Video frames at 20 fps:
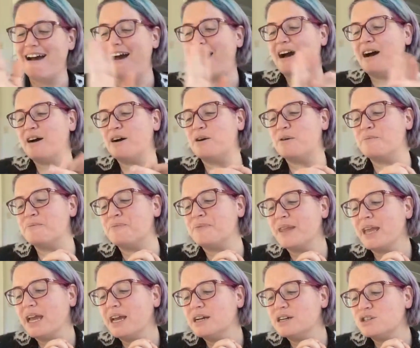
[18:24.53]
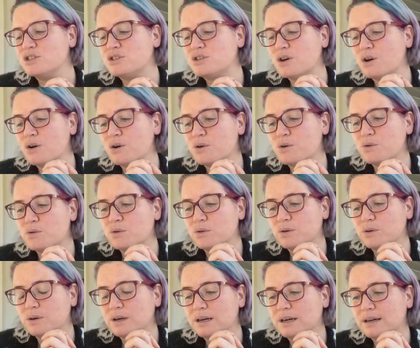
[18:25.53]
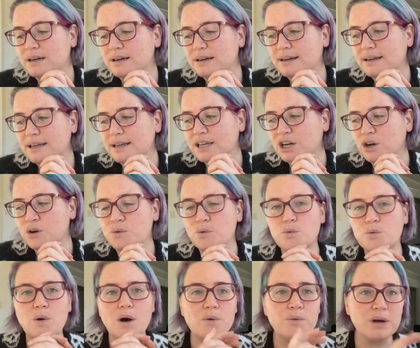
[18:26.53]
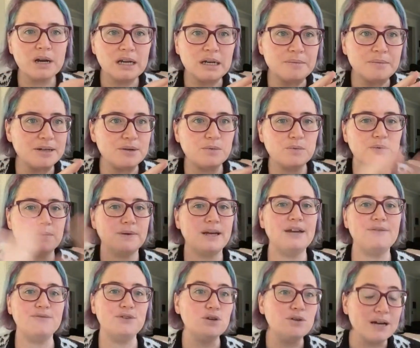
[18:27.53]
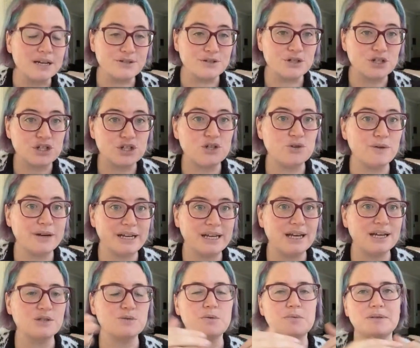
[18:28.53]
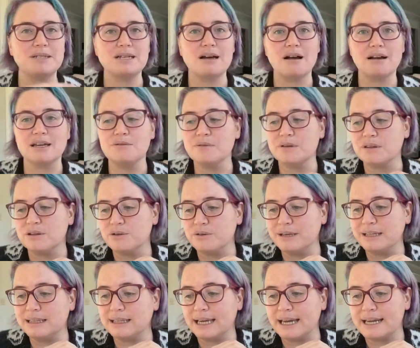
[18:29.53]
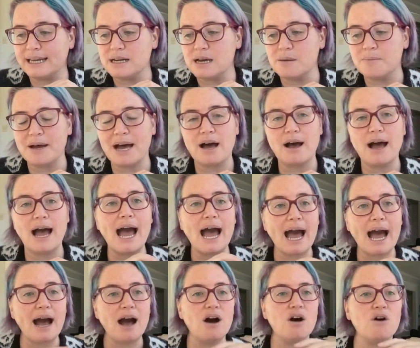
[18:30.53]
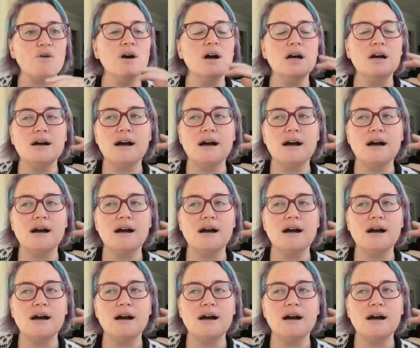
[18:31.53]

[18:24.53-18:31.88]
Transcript: So, you know, what we're going to be, if you guys are just joining us, we've been talking with Louie Lynn about how